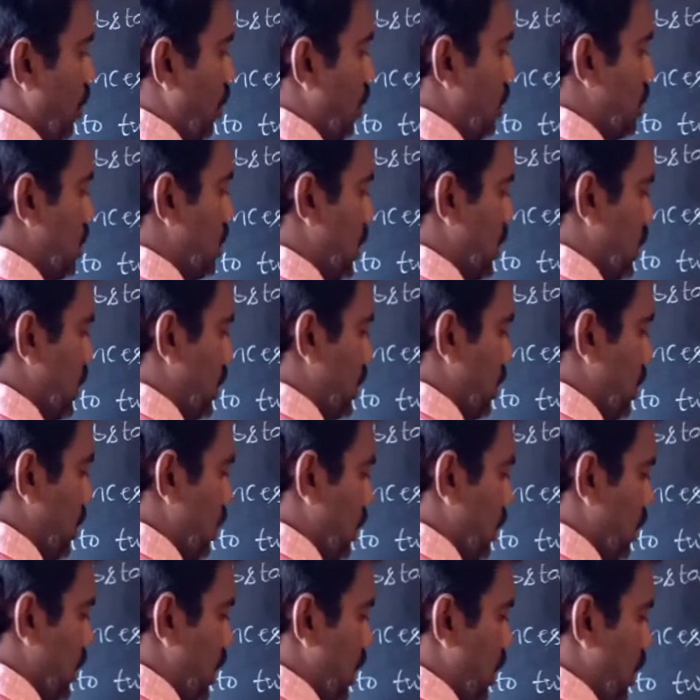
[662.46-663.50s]

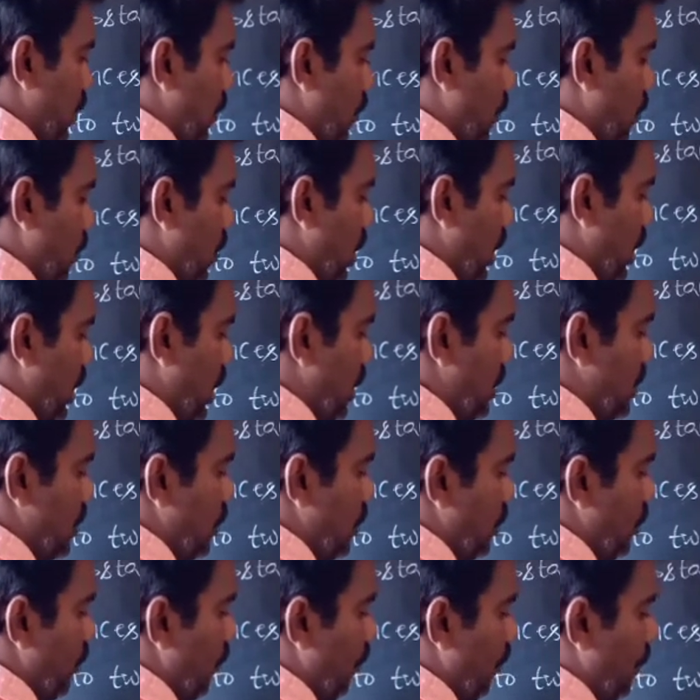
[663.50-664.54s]
16. Then 1 is
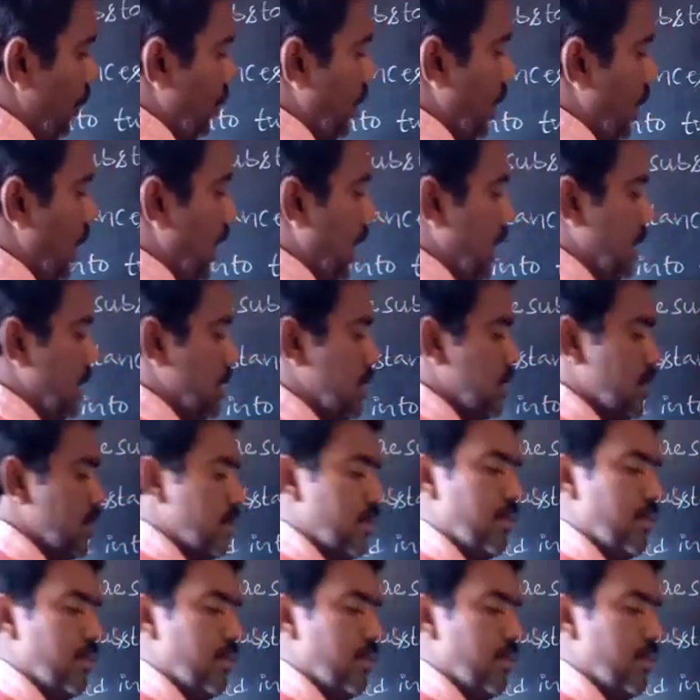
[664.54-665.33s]
to 8.